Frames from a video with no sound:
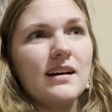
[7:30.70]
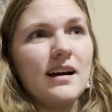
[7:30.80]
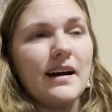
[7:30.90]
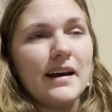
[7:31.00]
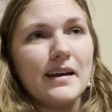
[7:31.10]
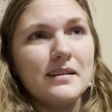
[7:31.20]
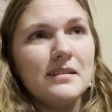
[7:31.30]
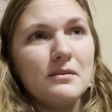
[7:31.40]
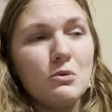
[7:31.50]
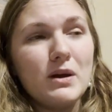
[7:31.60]
I
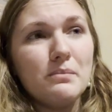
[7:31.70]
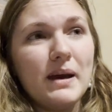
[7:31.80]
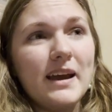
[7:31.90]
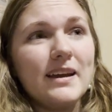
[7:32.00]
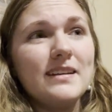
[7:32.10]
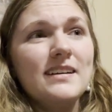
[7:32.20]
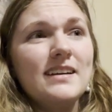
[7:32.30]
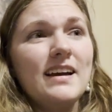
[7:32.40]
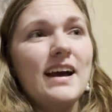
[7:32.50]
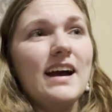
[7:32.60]
went and paid,
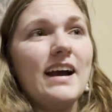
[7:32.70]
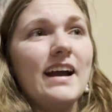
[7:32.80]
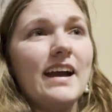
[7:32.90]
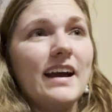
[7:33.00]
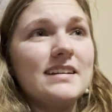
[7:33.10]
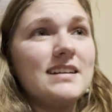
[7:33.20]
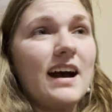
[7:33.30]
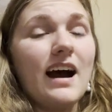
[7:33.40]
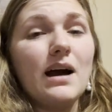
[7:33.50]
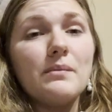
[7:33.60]
and
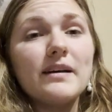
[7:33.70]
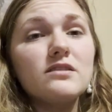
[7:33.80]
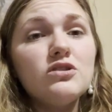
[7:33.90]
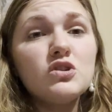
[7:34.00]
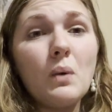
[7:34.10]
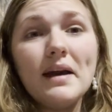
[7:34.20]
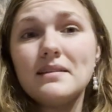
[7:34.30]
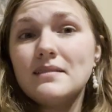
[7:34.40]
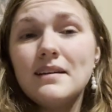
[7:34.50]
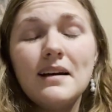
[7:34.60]
I'm like
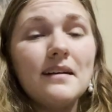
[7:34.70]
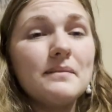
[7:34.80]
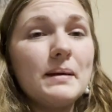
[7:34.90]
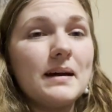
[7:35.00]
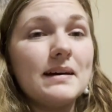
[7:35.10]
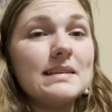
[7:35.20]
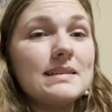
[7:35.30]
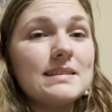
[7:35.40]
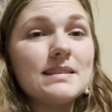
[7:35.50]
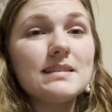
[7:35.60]
sweating
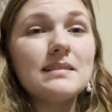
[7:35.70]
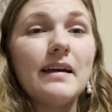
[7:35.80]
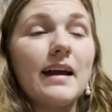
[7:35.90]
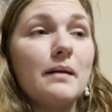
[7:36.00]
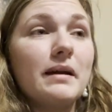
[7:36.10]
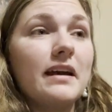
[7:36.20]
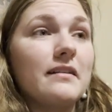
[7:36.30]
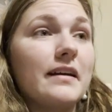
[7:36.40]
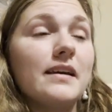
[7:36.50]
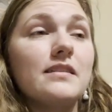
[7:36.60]
because like I'm
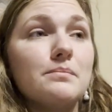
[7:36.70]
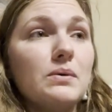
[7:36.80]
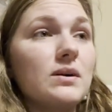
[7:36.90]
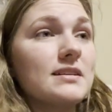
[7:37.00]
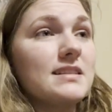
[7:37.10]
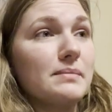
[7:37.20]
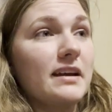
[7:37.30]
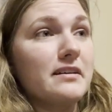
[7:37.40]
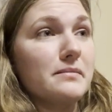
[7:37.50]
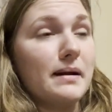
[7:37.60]
carrying the books, I'm
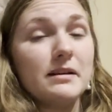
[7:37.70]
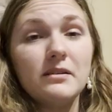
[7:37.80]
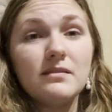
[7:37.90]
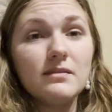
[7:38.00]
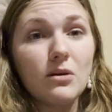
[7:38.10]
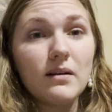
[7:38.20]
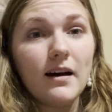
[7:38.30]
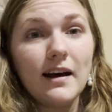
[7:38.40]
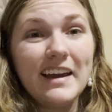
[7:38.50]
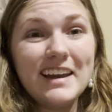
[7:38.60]
carrying my
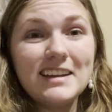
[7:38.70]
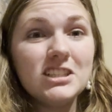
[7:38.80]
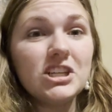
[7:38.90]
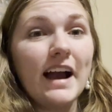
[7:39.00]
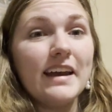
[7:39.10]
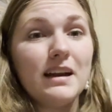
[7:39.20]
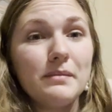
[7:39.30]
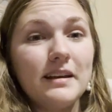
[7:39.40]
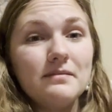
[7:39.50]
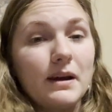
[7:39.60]
heated jacket, I'm
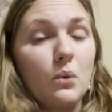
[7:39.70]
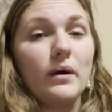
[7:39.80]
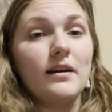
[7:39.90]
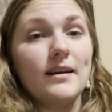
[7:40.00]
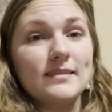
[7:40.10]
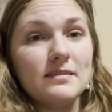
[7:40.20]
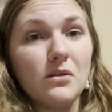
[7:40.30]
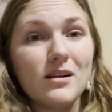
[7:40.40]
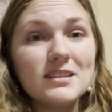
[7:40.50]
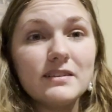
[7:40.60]
like wearing a
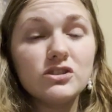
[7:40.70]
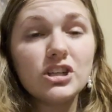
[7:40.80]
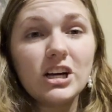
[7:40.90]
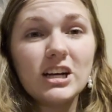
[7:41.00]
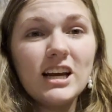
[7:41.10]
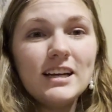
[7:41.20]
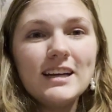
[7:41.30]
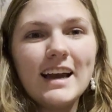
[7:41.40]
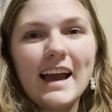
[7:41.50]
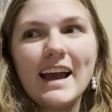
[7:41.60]
long sleeve shirt,
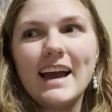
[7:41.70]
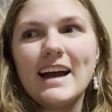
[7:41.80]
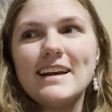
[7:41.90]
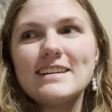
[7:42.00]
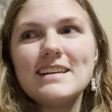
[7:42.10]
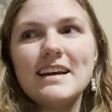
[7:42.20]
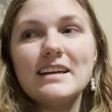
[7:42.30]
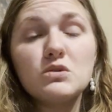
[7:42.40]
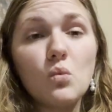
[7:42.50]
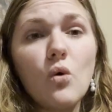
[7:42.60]
and
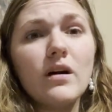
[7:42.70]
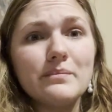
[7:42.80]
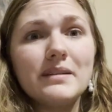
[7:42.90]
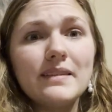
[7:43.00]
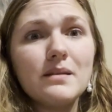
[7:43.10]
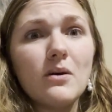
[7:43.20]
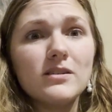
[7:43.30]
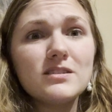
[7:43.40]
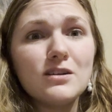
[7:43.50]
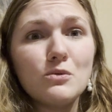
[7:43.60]
it's warm in the
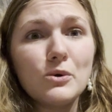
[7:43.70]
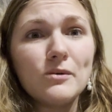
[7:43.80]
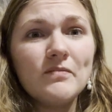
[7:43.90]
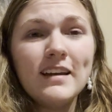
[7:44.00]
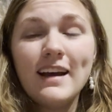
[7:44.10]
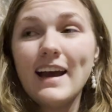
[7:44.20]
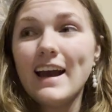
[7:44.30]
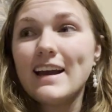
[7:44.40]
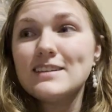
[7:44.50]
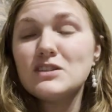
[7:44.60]
Barnes & Noble,
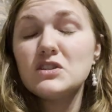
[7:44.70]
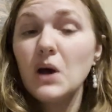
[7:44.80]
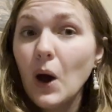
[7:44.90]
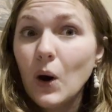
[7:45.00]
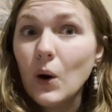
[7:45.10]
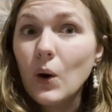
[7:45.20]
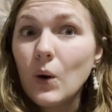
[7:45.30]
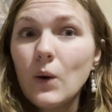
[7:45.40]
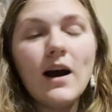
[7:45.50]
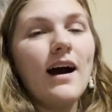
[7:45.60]
and
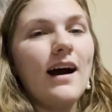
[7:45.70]
so